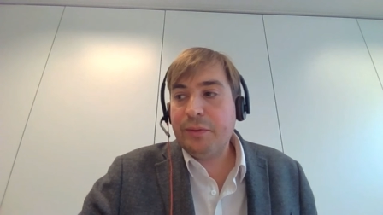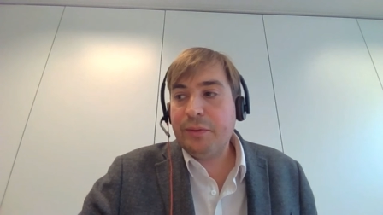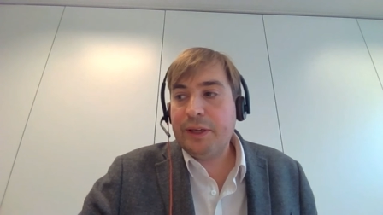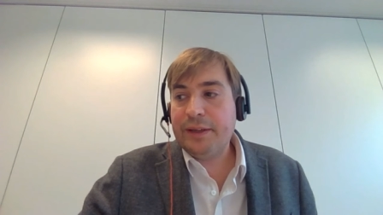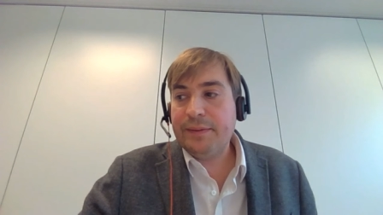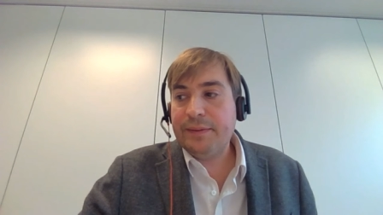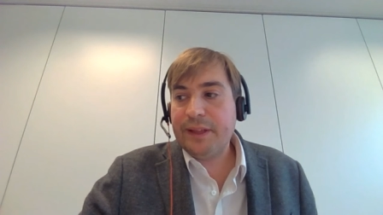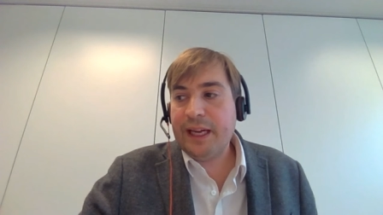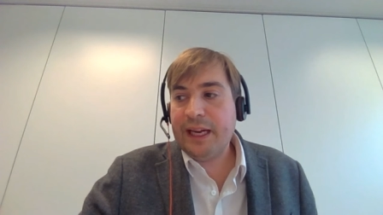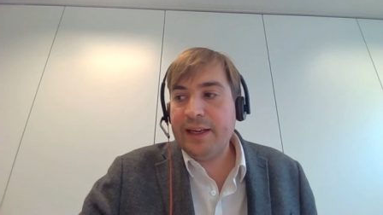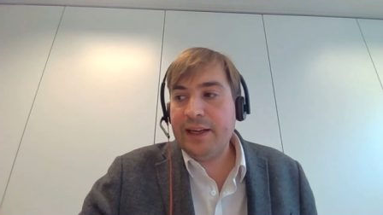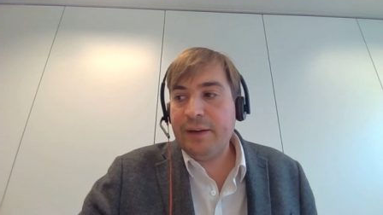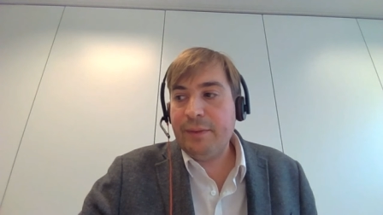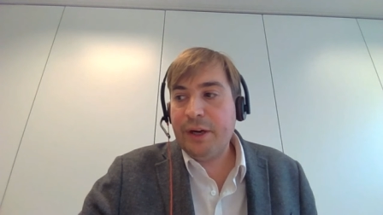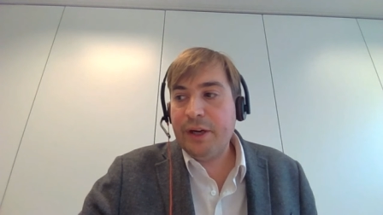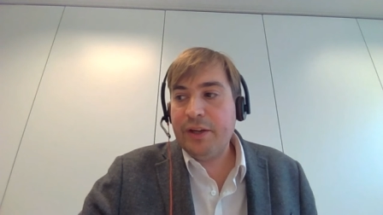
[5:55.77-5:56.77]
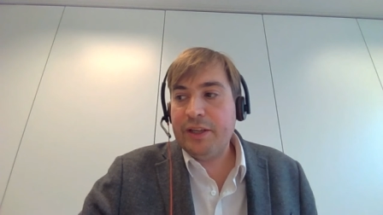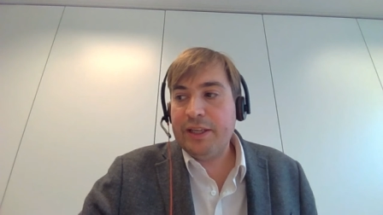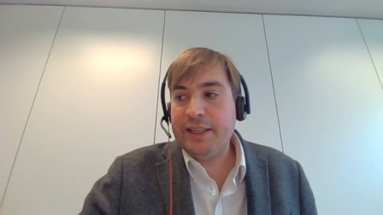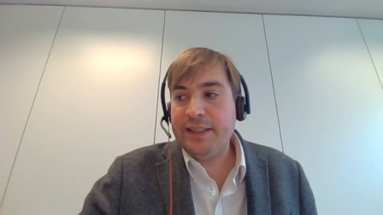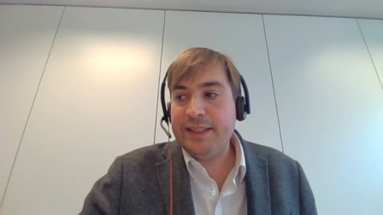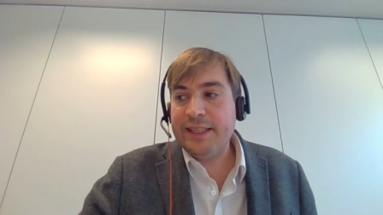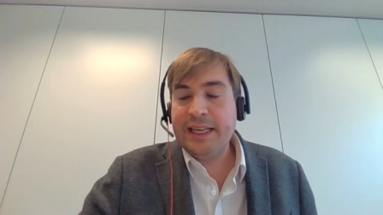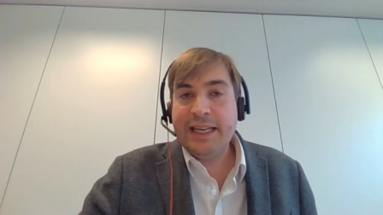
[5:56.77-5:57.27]
Well, Angela Merkel
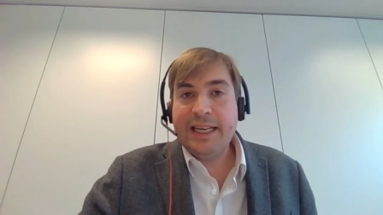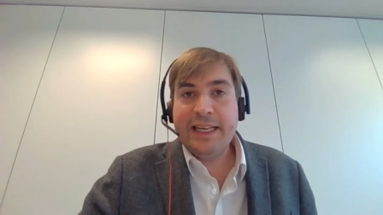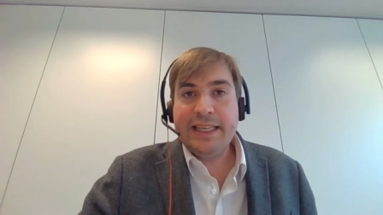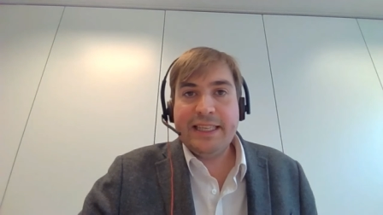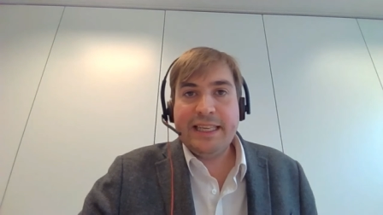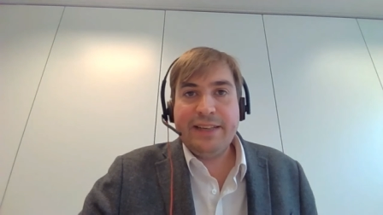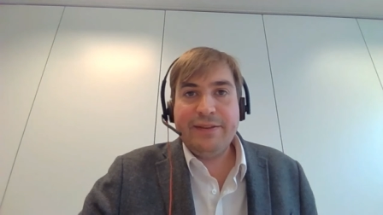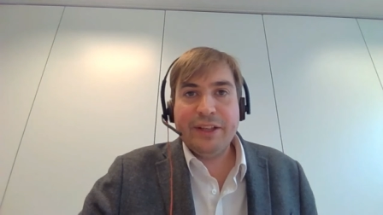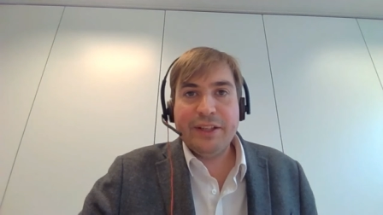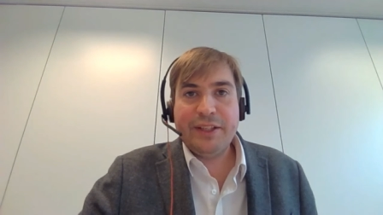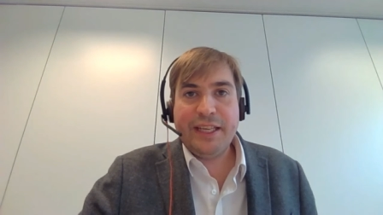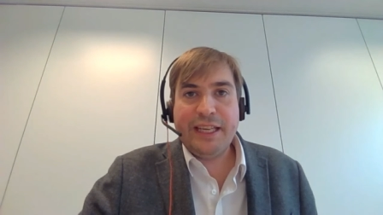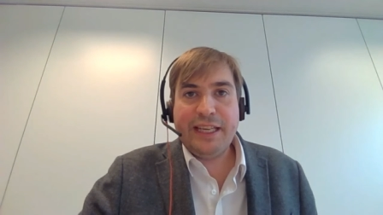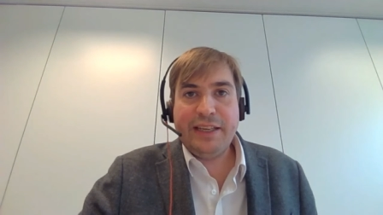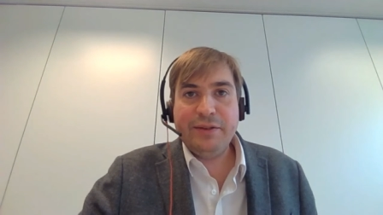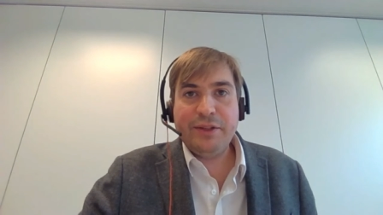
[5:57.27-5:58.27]
is is leaving the scene.